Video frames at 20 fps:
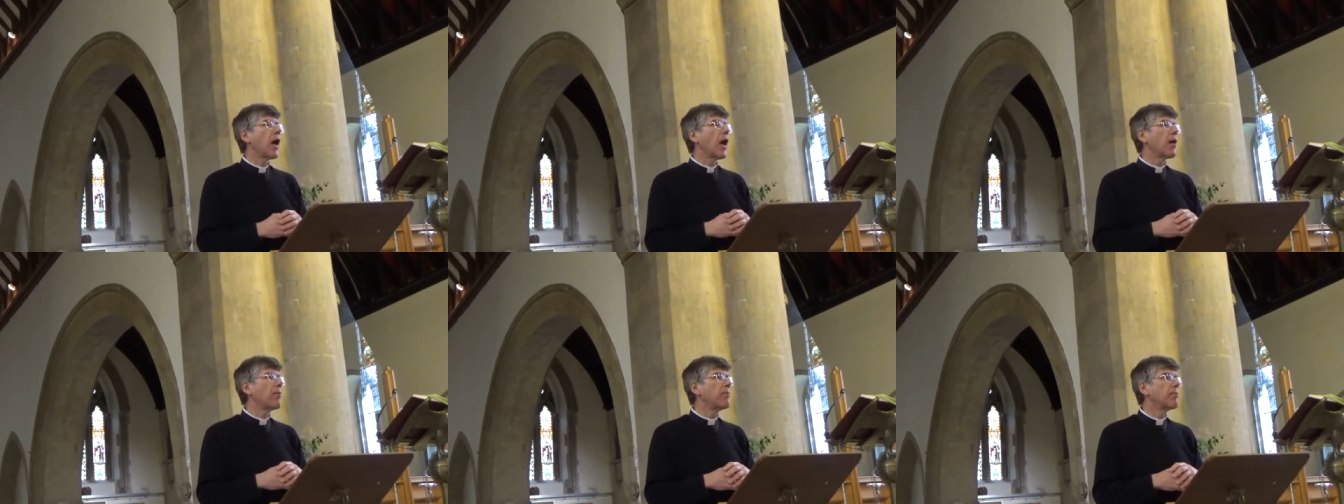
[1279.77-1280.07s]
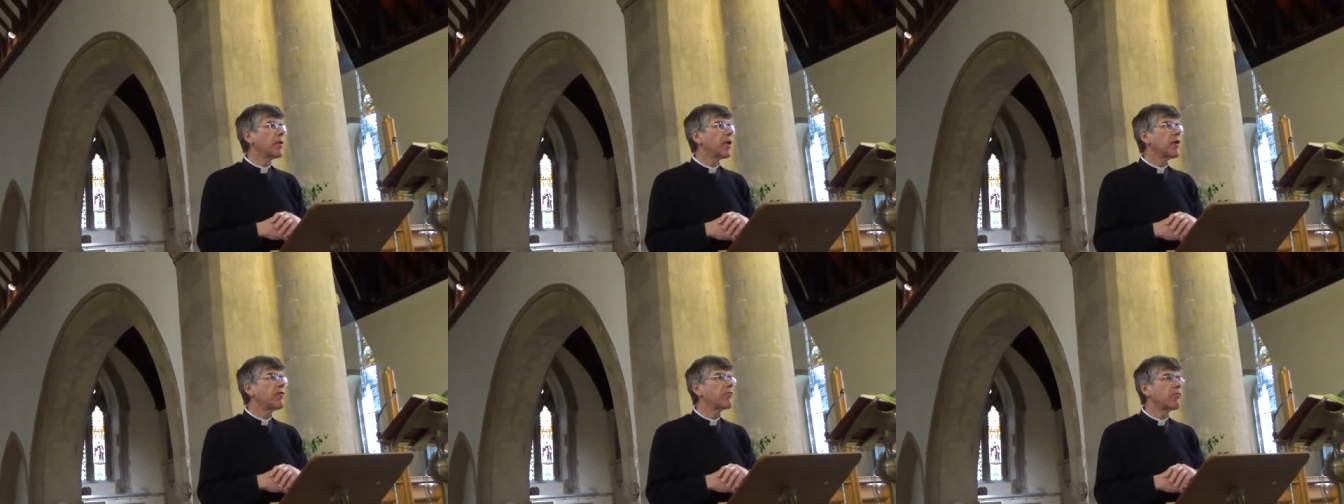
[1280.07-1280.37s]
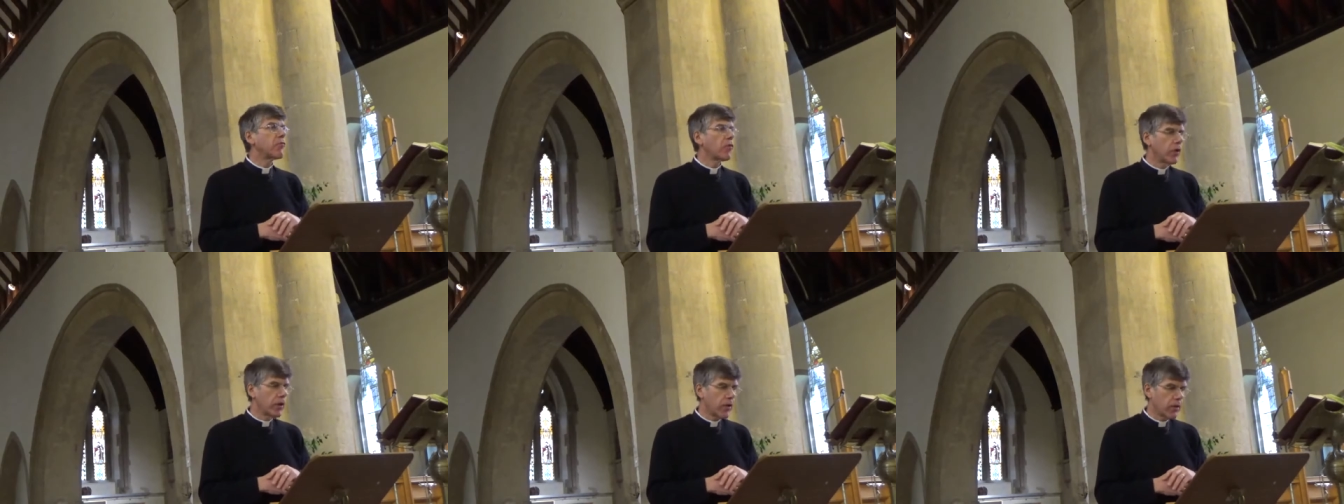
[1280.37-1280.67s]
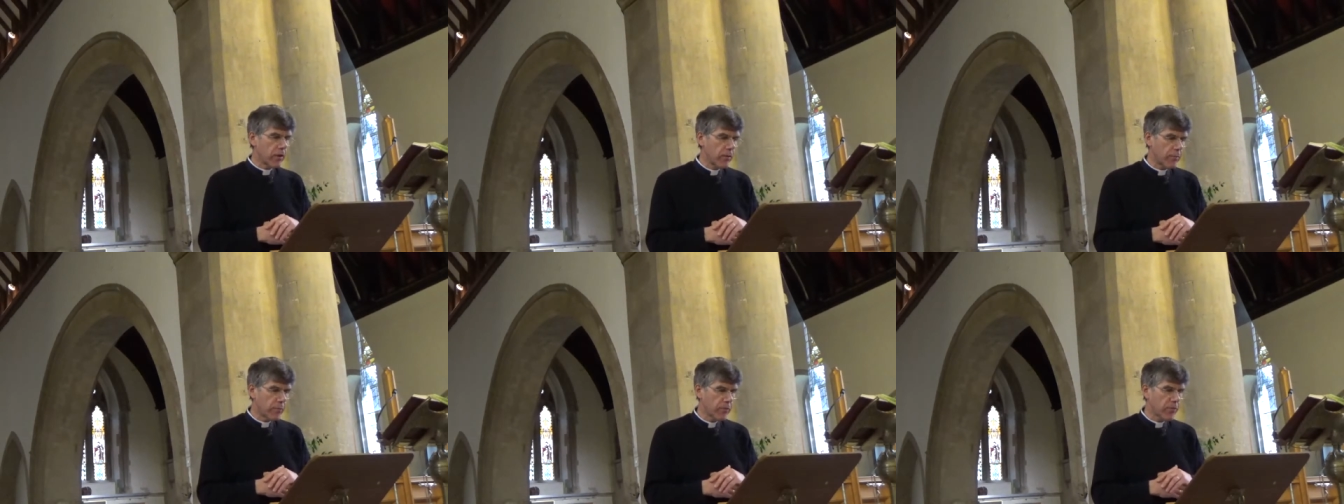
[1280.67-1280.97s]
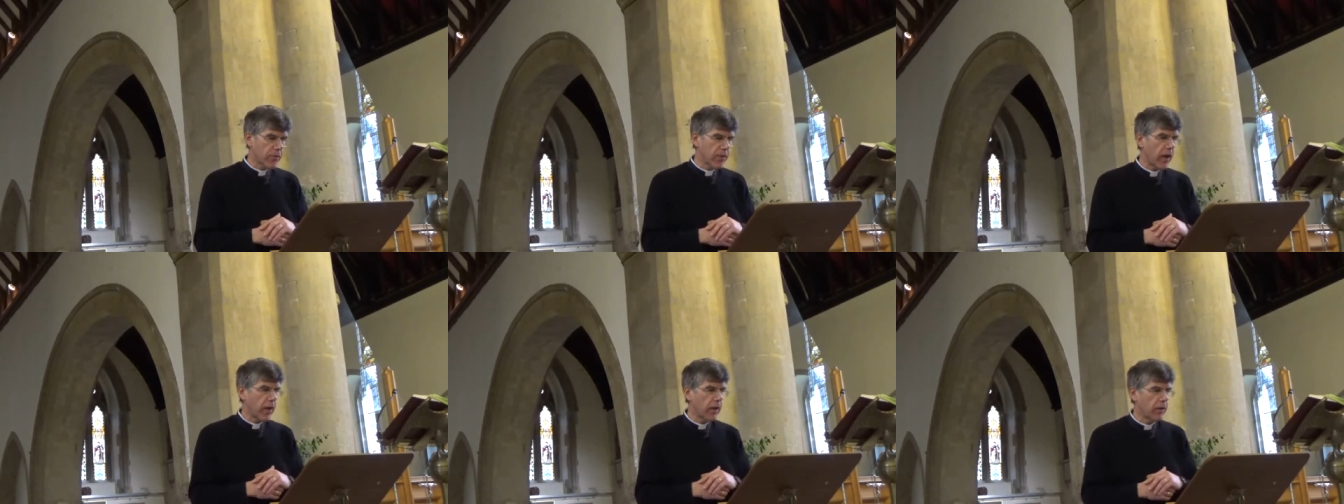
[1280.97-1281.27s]
and be fully
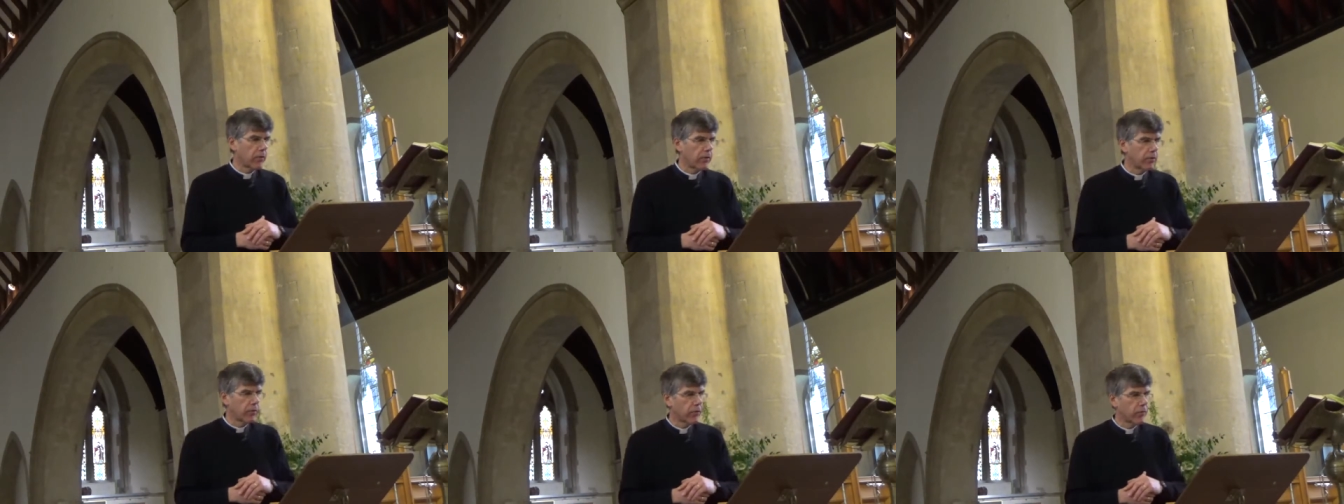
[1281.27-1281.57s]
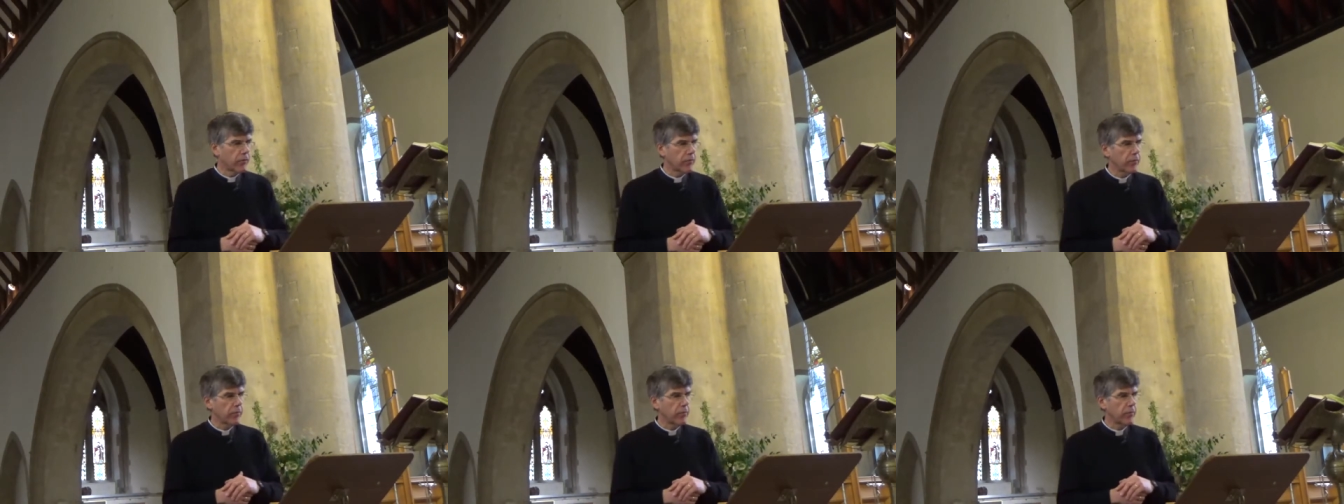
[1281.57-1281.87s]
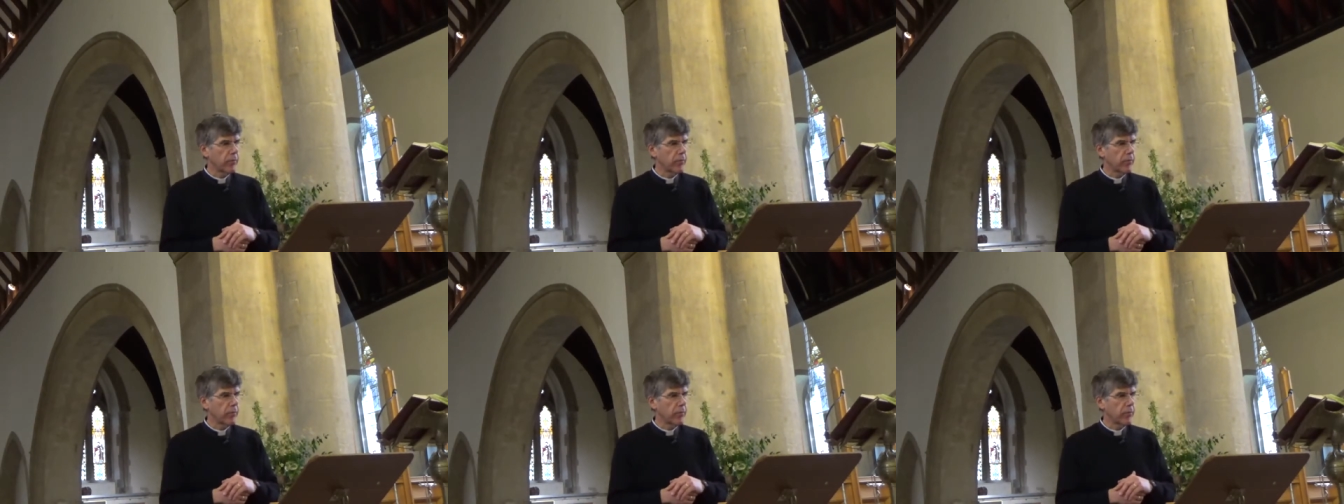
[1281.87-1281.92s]
themselves.